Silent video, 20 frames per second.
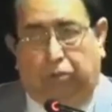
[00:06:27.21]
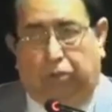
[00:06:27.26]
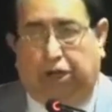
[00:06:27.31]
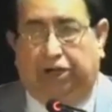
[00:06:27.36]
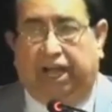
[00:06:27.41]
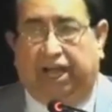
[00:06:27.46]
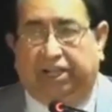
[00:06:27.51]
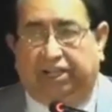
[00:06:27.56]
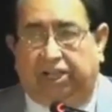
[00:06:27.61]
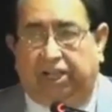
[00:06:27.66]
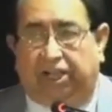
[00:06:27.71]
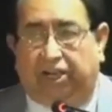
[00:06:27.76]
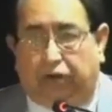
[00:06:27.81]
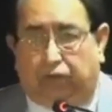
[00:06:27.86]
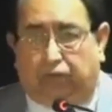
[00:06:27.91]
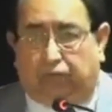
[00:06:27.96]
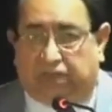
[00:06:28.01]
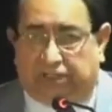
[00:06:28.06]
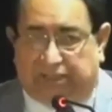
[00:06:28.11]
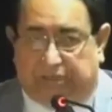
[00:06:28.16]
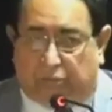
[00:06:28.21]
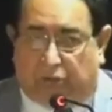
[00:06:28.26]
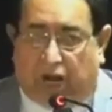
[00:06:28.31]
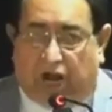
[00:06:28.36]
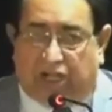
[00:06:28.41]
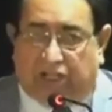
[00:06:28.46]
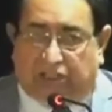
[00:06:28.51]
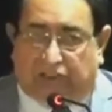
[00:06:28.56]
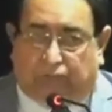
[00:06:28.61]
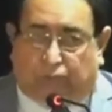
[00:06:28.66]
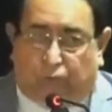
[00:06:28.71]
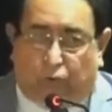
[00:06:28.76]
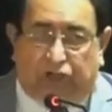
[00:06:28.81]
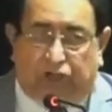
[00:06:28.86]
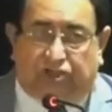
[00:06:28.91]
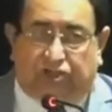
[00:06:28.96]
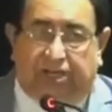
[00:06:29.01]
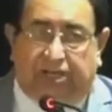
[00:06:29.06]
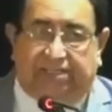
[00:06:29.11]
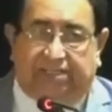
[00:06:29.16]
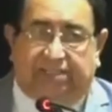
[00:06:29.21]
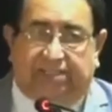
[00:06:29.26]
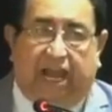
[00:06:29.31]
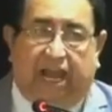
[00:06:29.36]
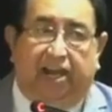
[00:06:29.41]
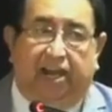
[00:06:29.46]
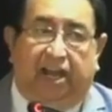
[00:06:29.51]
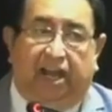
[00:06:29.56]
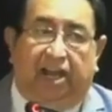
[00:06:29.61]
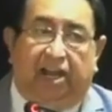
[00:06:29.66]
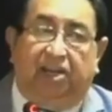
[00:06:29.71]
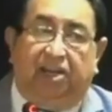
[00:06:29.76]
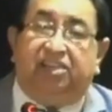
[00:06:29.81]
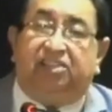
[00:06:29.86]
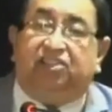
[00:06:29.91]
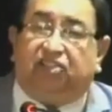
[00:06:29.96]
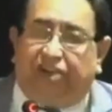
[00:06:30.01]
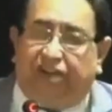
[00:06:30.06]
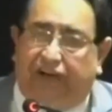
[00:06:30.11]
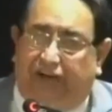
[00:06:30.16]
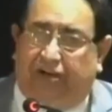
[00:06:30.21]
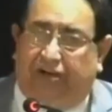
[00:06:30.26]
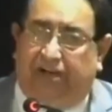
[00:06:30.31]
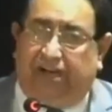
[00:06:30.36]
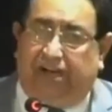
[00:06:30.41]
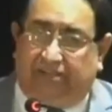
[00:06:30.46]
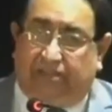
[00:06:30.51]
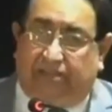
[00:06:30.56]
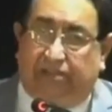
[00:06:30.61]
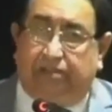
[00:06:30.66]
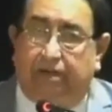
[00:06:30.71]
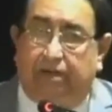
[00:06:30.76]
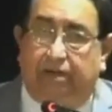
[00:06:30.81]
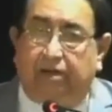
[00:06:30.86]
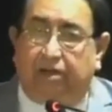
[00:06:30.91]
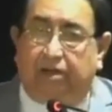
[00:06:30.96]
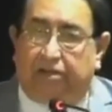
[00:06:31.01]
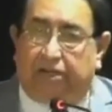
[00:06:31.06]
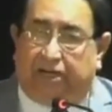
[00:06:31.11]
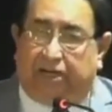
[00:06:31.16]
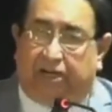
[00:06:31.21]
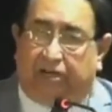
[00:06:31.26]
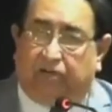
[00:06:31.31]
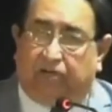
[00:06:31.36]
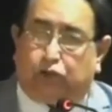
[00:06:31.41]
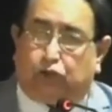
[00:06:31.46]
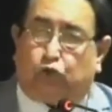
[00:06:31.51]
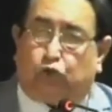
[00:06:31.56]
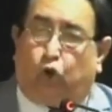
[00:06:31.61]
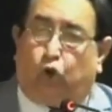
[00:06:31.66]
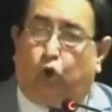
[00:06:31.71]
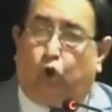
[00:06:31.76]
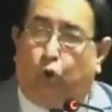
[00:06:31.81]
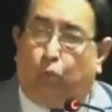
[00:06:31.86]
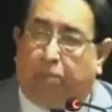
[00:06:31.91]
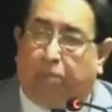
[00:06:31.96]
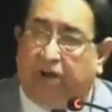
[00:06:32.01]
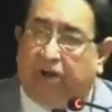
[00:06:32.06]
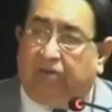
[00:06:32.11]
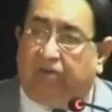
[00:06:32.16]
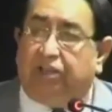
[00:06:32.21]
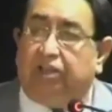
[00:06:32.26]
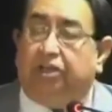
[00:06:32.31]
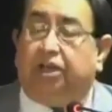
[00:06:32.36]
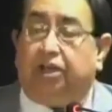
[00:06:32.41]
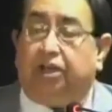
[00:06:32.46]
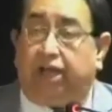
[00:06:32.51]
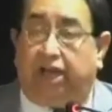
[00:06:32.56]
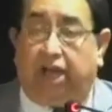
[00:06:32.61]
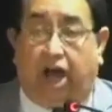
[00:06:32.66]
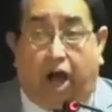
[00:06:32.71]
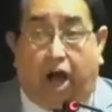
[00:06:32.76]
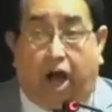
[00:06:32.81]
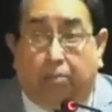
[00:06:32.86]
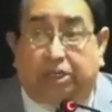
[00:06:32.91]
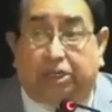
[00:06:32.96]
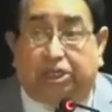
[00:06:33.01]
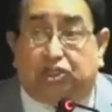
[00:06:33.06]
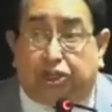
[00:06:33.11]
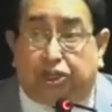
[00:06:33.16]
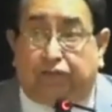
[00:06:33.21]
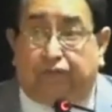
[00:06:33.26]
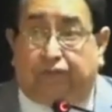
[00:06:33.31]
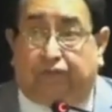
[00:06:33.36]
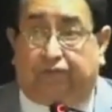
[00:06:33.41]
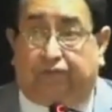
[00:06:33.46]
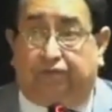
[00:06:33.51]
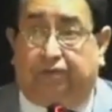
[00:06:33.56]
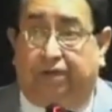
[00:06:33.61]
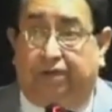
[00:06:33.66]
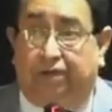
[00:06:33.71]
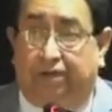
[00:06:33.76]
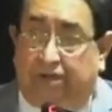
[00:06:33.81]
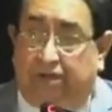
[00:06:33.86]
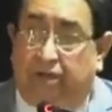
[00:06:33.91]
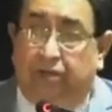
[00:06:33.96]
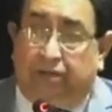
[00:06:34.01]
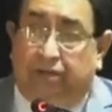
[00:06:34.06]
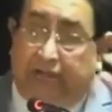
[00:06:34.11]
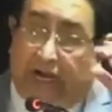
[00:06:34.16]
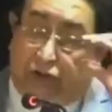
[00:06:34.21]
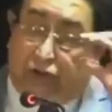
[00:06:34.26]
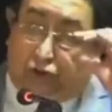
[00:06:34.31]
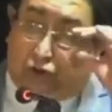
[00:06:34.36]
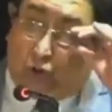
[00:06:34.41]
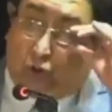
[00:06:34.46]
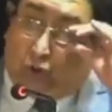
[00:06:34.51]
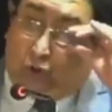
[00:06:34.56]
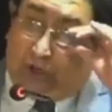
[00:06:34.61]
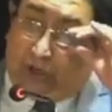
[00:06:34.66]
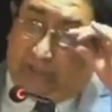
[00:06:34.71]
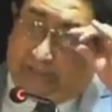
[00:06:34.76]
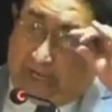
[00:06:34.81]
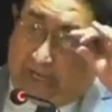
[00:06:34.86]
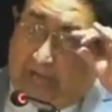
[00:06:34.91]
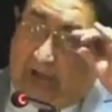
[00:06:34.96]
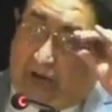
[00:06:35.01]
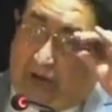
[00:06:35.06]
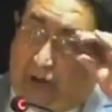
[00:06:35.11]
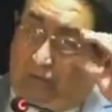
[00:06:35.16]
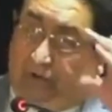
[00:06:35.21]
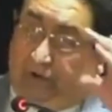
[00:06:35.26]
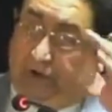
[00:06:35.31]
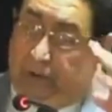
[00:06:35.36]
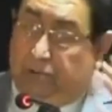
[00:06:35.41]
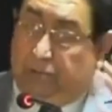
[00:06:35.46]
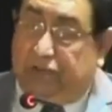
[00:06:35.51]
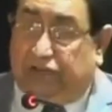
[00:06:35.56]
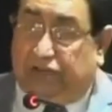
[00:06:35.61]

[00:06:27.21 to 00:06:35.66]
but I think it was Imran's foolishness and indiscreetness that he was so open with an army chief that showed his lack of